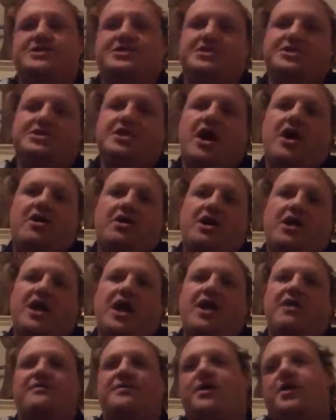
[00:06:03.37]
and she thought a
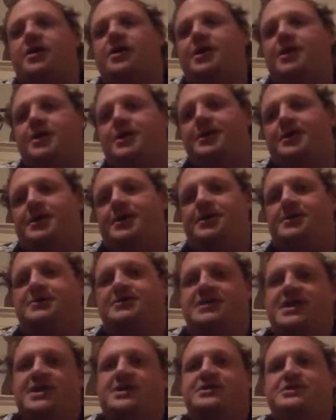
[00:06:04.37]
lot of her
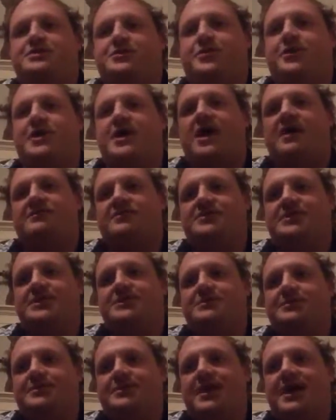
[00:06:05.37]
hallucinations were a
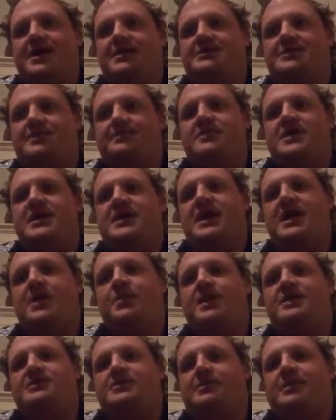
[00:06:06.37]
conversation with God. So
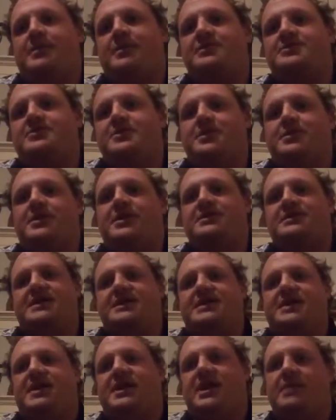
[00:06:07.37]
anyways, hope everybody's doing well.
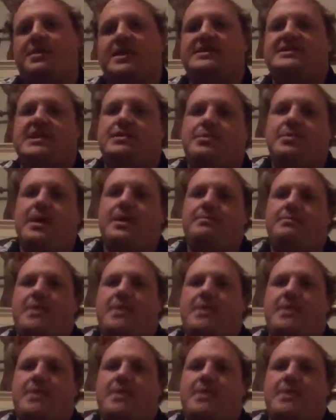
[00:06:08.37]
Take care. God bless, and bye-bye.